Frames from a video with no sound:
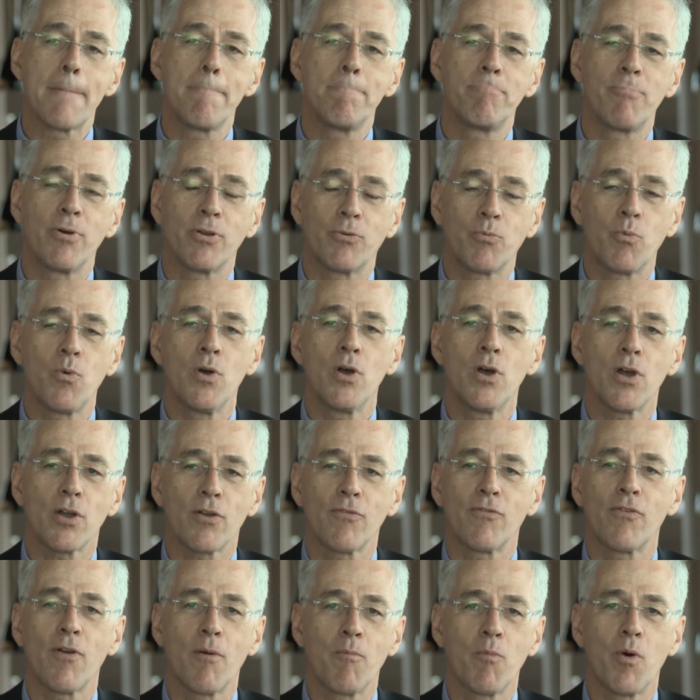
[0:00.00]
but work
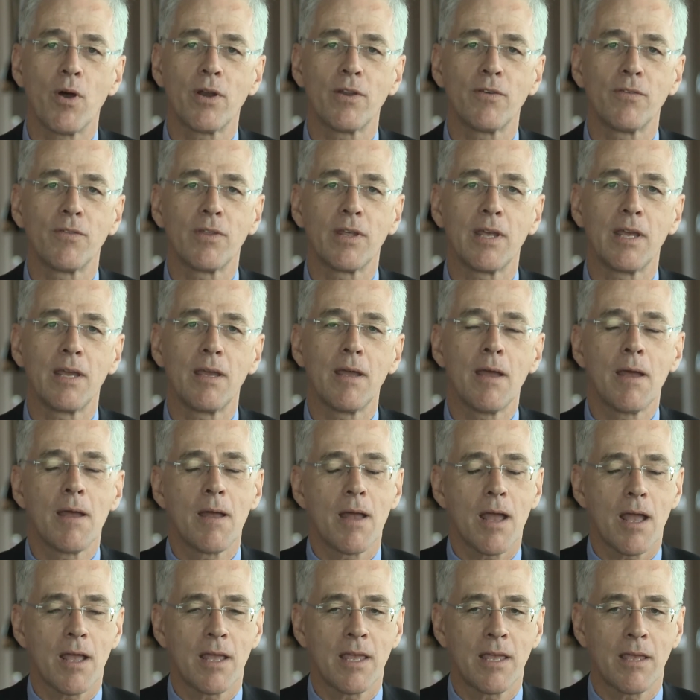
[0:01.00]
from one of the
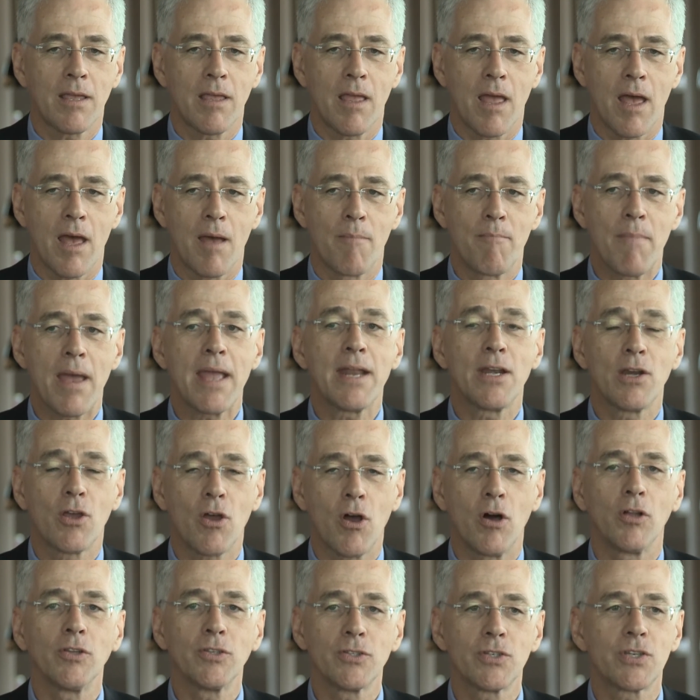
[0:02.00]
main
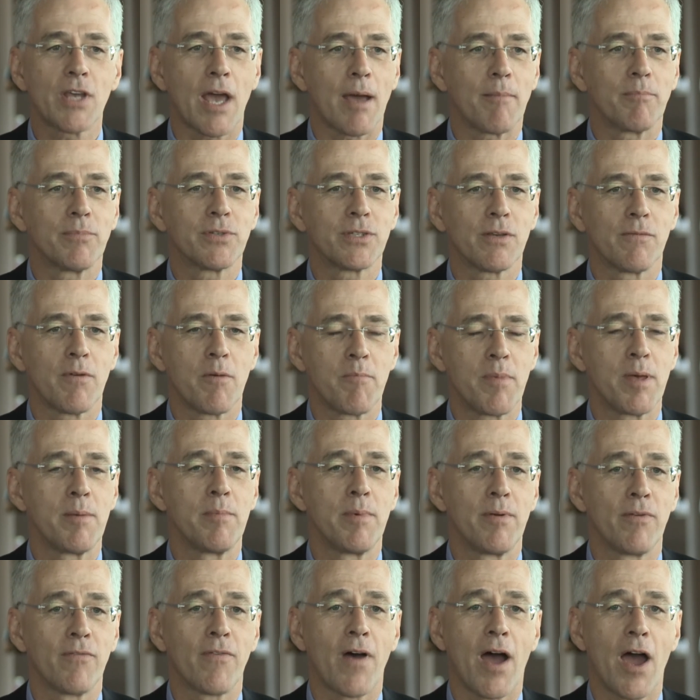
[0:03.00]
concepts of a BIM
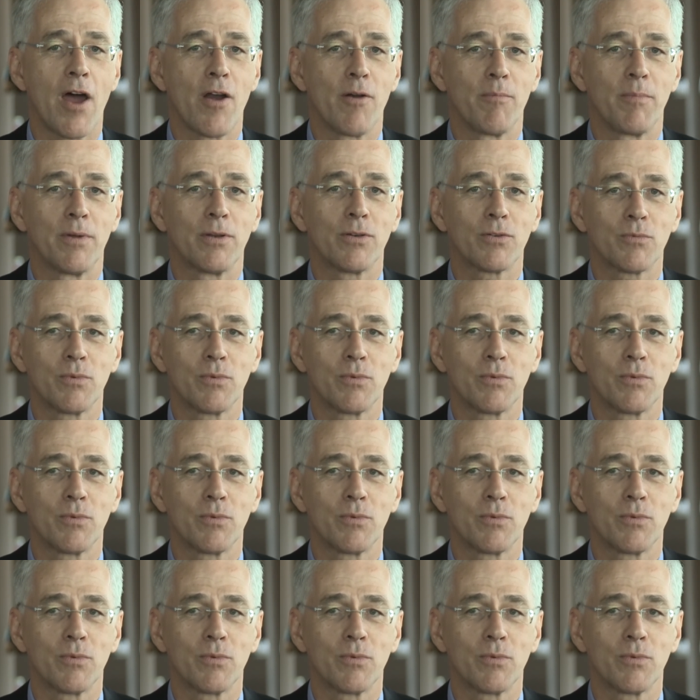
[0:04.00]
environment,